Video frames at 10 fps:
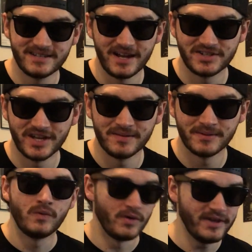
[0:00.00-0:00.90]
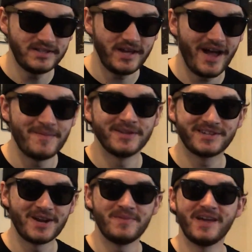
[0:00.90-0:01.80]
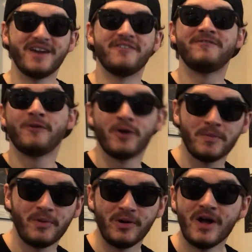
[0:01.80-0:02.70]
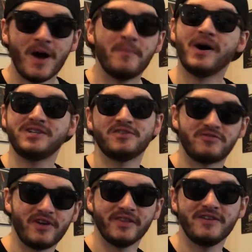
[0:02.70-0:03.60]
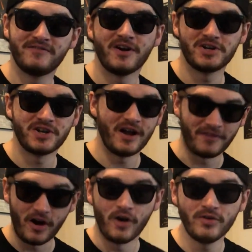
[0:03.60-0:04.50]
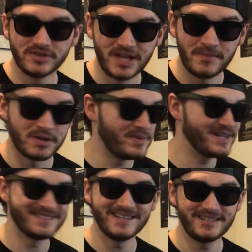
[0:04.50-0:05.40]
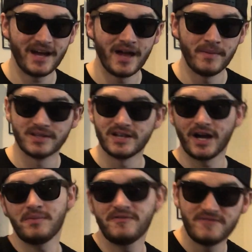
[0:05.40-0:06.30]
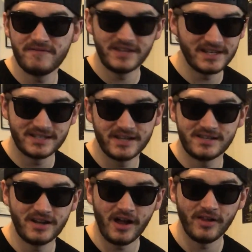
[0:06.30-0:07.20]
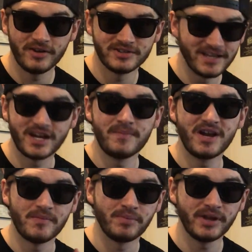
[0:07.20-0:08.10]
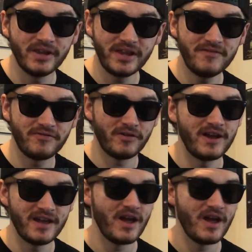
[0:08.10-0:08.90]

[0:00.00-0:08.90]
Edge sabers. Well, this time it's going to be an affordable, budget-friendly version of our own sabers, because this time it's not going to be $50 to $60. It's going to be completely free.